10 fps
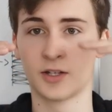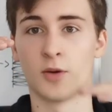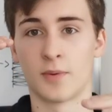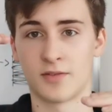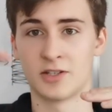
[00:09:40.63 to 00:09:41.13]

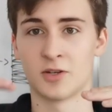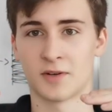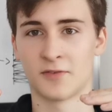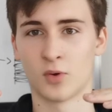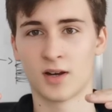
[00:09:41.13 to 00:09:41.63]
topic 3,
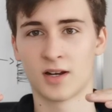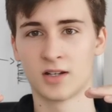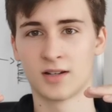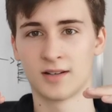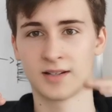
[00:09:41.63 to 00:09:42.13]
topic 4,
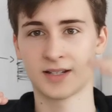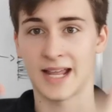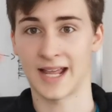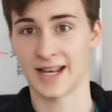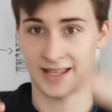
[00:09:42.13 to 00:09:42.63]

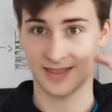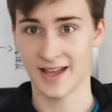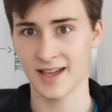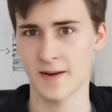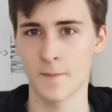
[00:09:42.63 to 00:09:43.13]
like
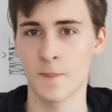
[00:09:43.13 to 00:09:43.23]
that.